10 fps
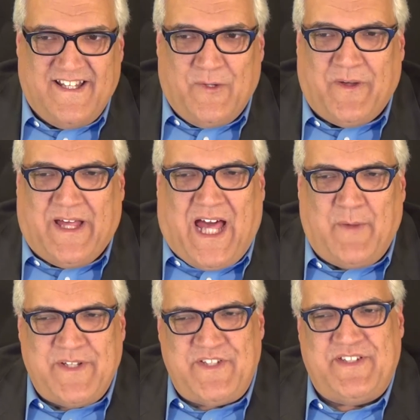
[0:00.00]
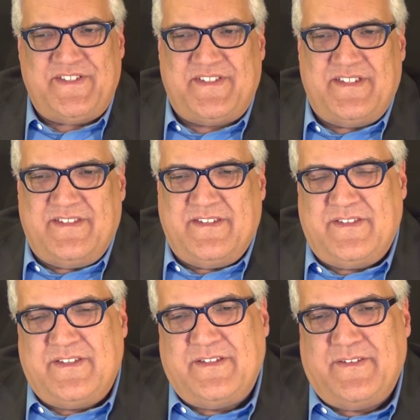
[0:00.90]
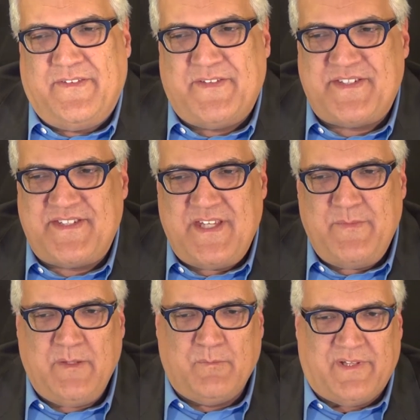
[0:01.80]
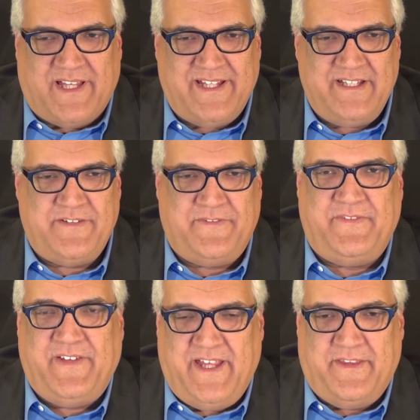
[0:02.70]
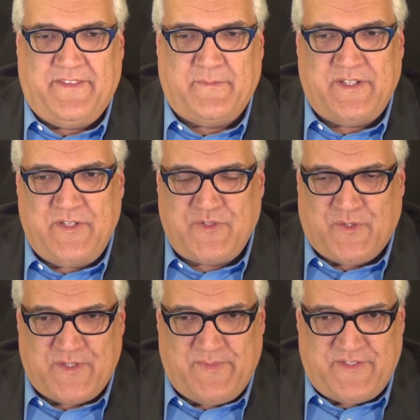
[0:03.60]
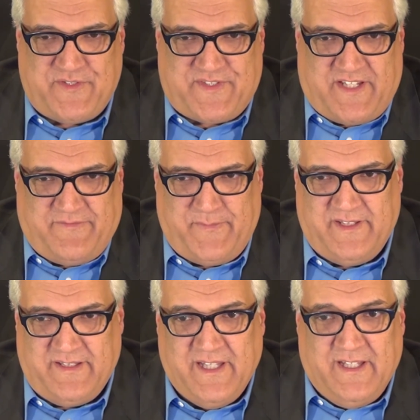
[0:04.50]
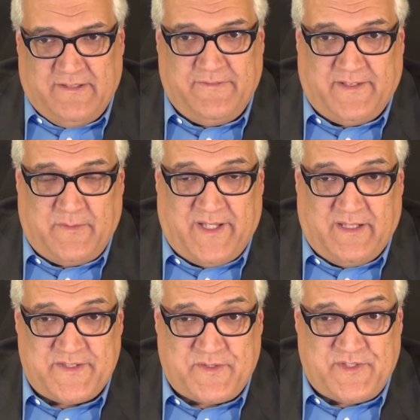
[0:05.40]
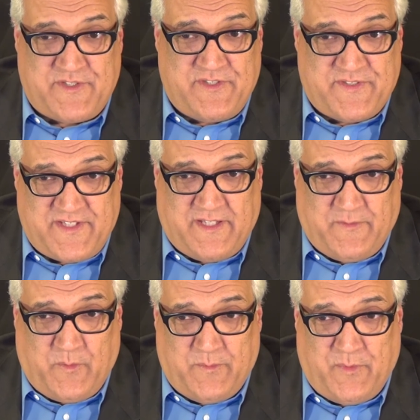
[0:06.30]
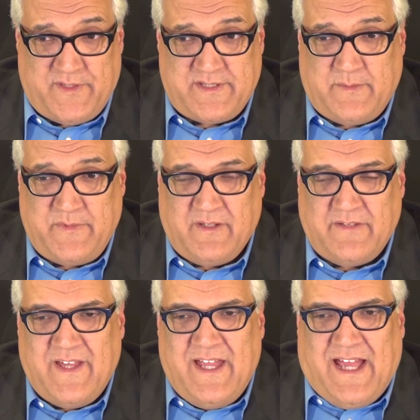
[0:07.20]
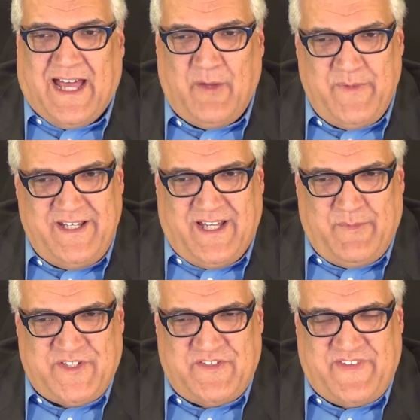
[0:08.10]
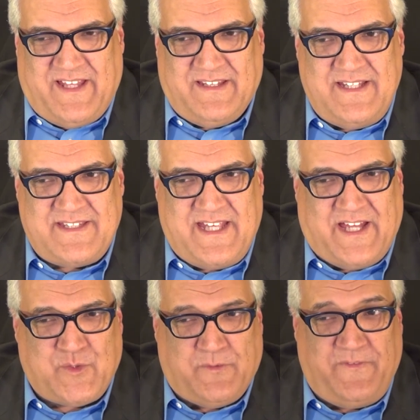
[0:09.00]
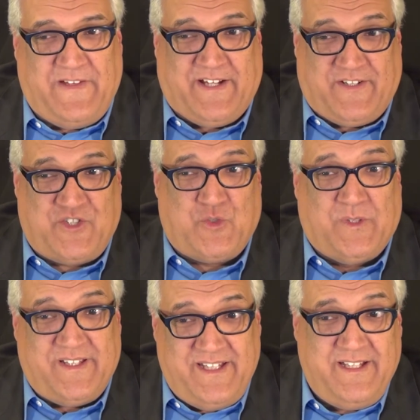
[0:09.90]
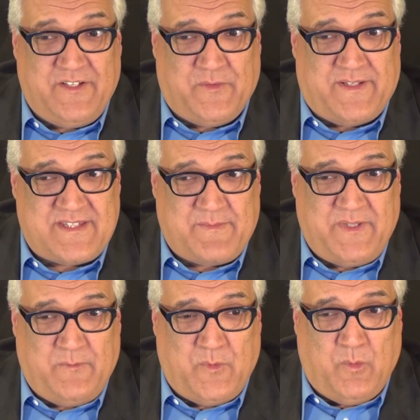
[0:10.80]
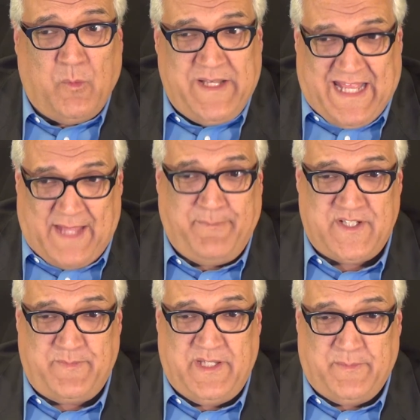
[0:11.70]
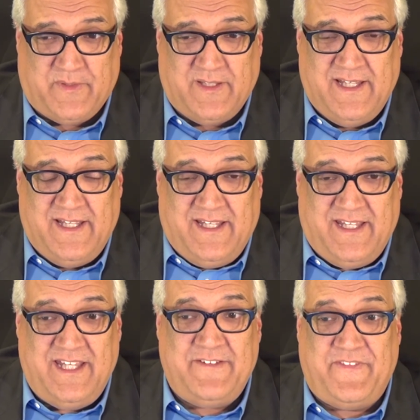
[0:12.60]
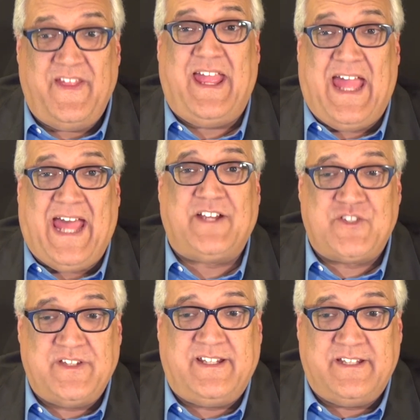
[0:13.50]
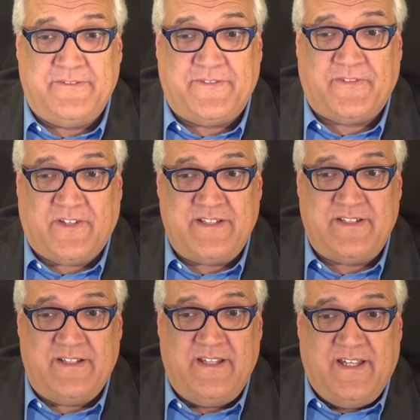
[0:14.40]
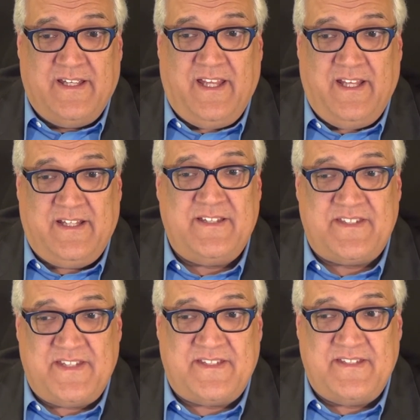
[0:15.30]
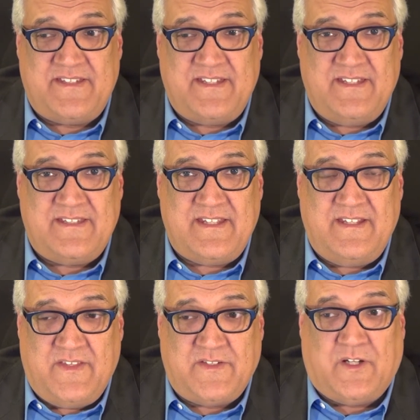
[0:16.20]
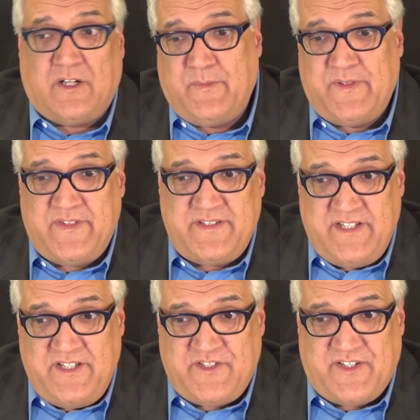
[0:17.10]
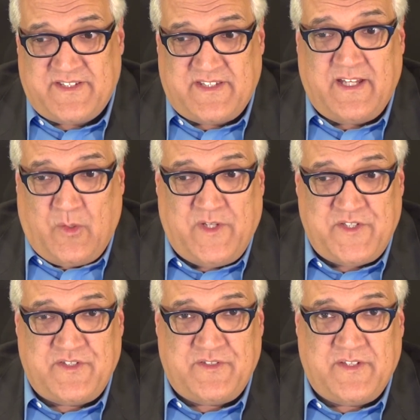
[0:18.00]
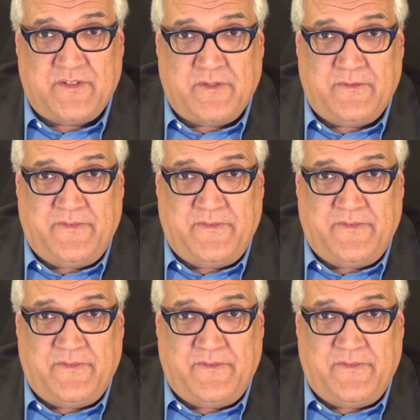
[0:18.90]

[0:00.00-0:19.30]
Well, how much does the seeming blind faith, I mean, you talked about yourself being fundamentalist Christian yourself at one point in time in your life. How much of that leads to actual factual ignorance? I mean, what would happen to people if they actually confronted inconsistencies in the dogma and the teachings and they questioned their own